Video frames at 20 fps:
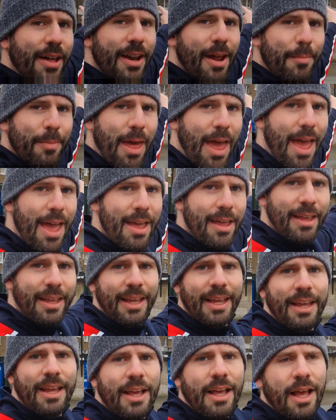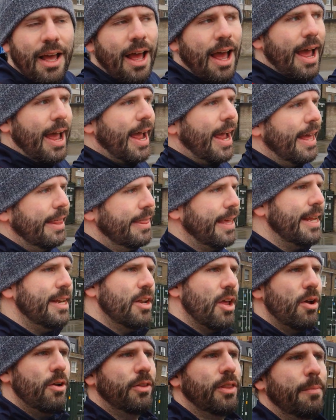up there, uh, they
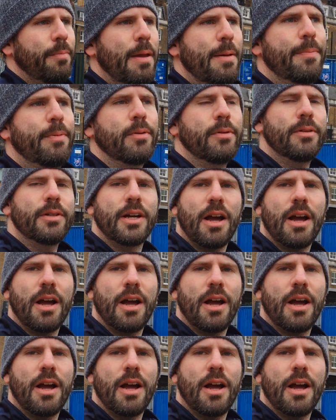know that people